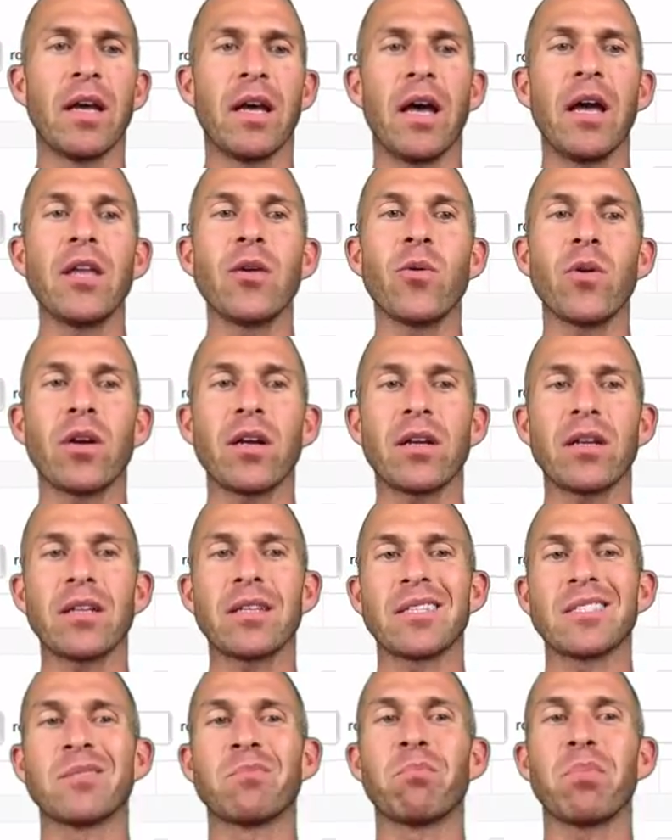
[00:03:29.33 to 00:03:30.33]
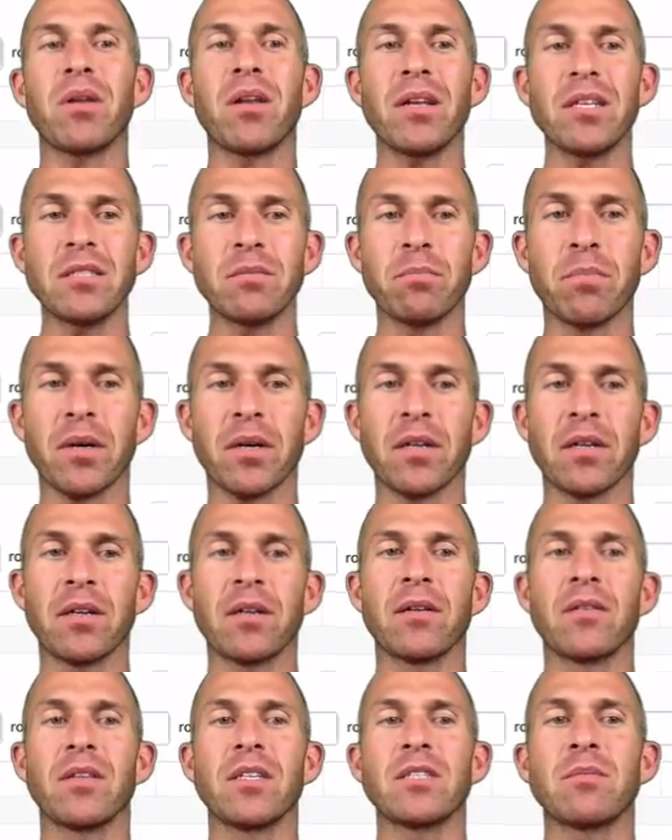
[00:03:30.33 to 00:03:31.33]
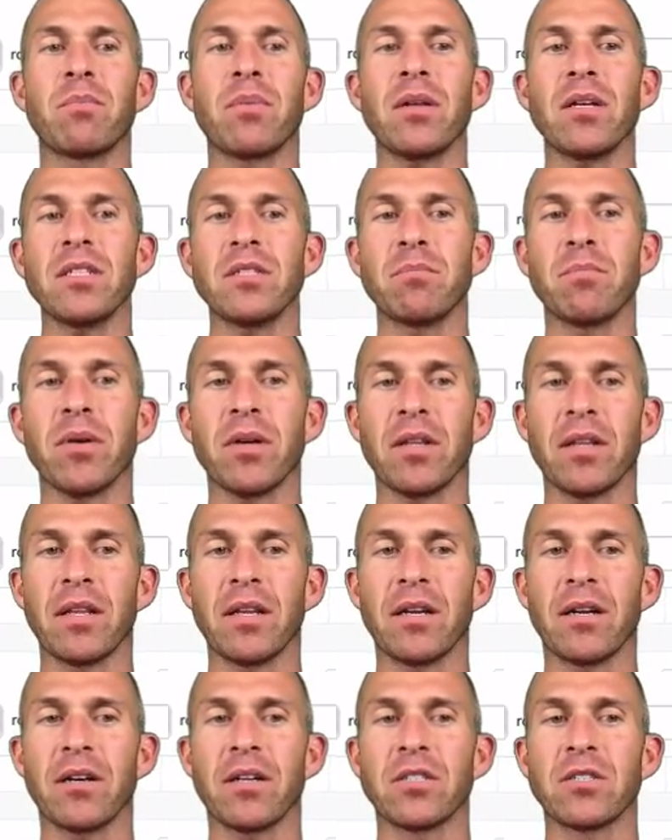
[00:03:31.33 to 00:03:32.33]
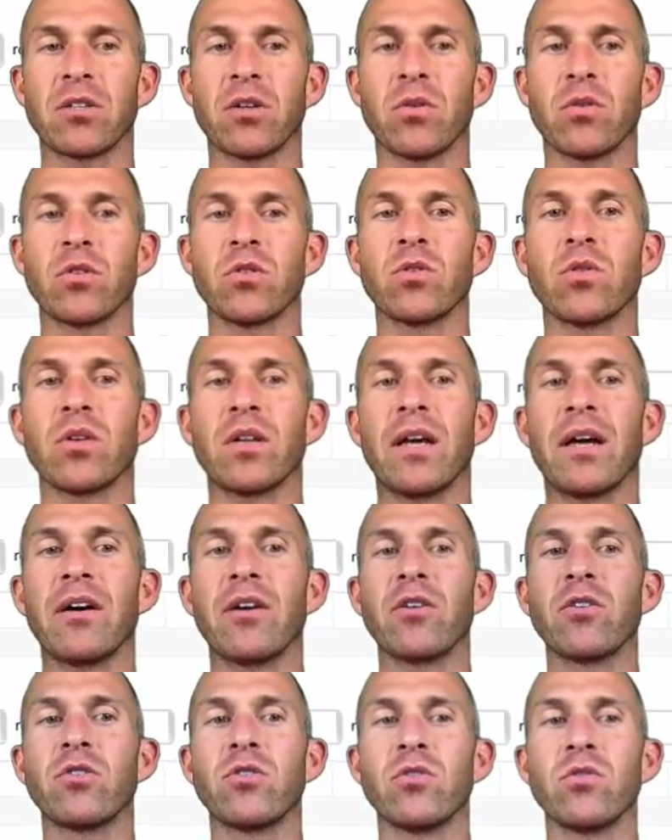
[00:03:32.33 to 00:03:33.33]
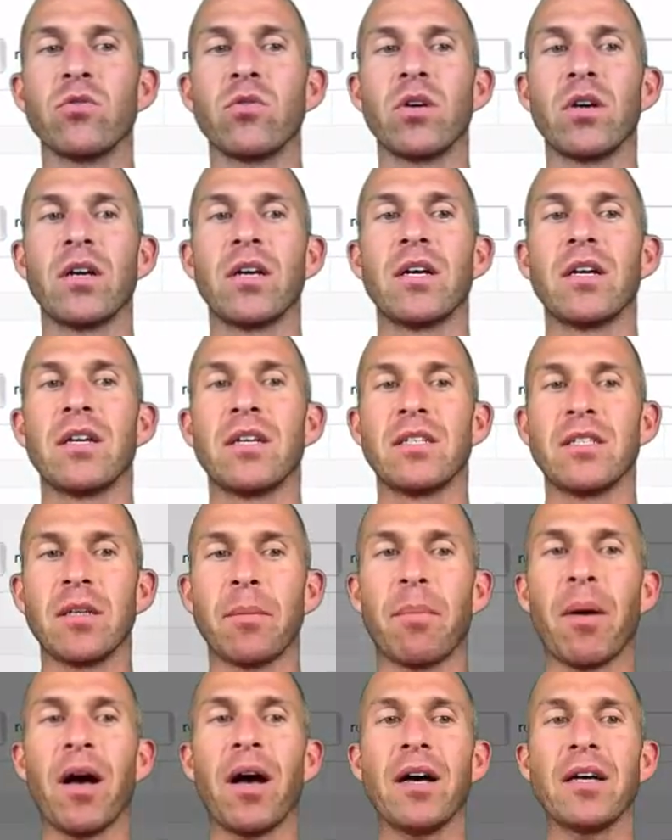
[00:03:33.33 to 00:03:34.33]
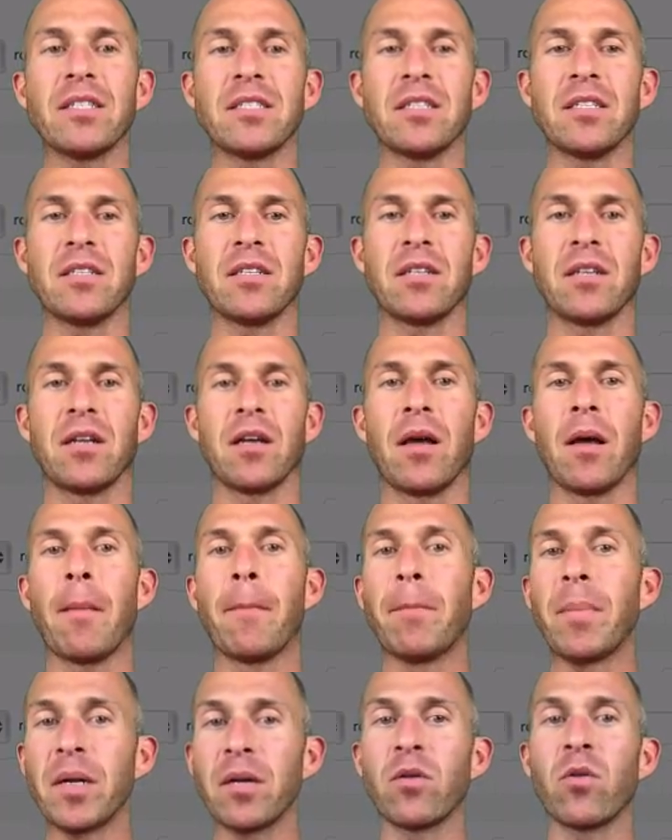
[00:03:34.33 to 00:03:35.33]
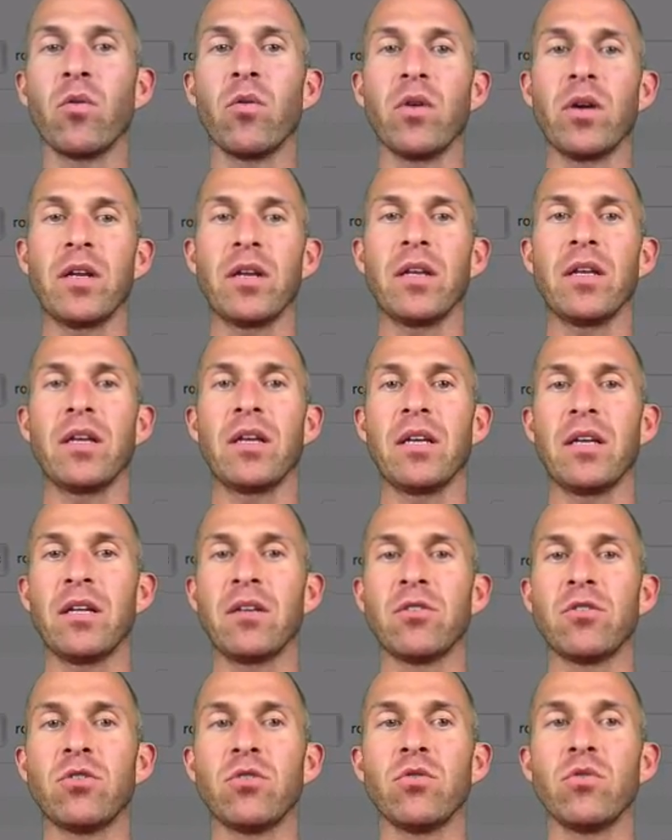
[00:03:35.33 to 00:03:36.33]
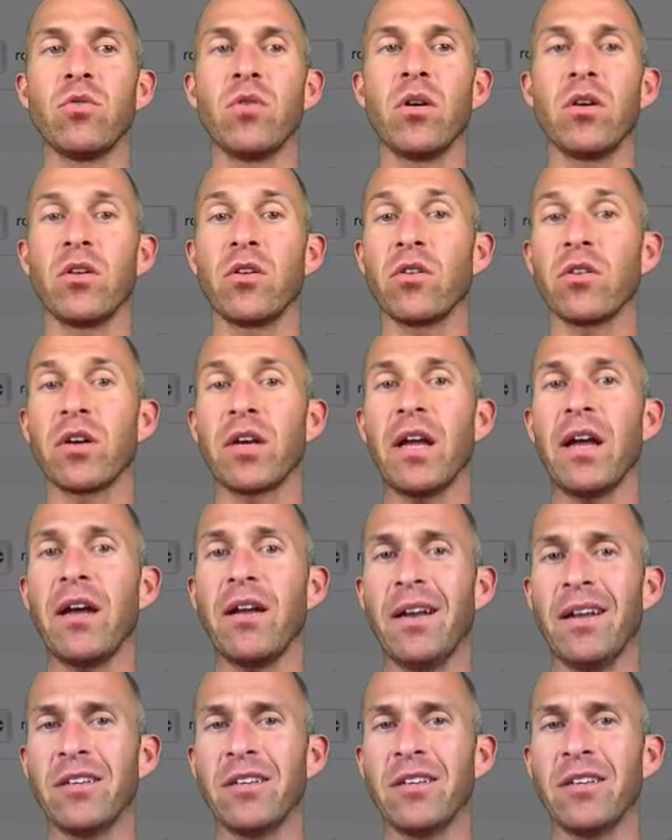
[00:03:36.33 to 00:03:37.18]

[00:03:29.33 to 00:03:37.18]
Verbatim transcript: And you want to click this plus button. This plus button there is going to allow you to deposit Bitcoin into your account.